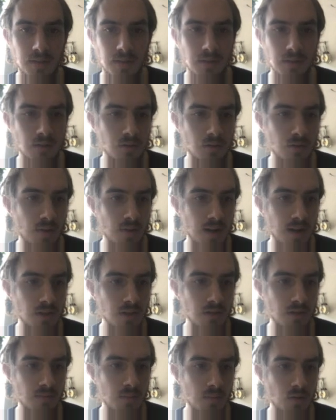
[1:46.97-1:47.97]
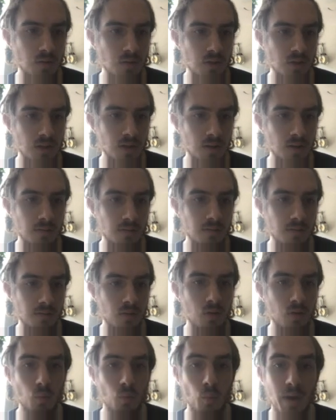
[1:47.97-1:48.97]
the direction of motion of
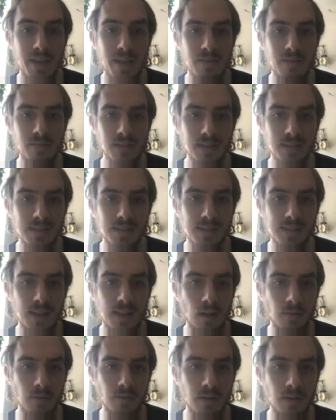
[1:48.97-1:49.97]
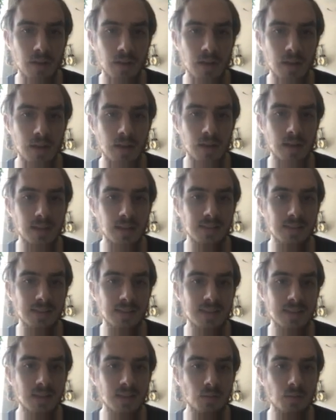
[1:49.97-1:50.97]
the wave itself, it's
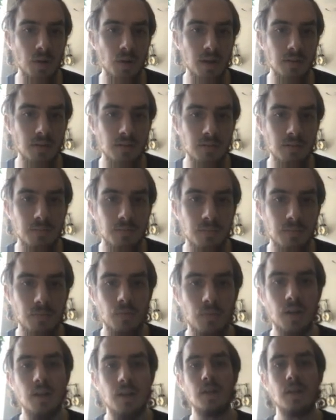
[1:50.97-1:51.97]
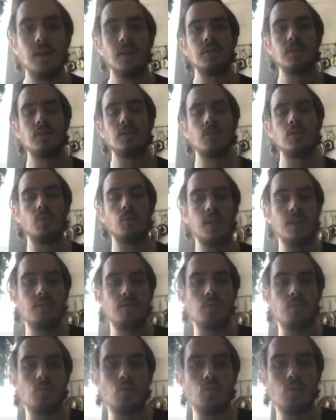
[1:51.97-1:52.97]
this way, right? So the wave
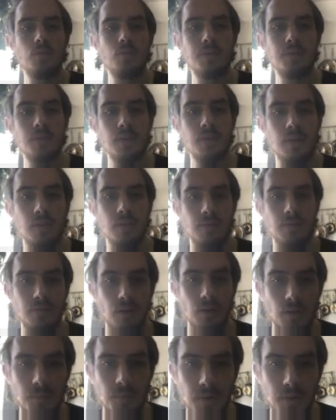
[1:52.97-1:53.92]
moves from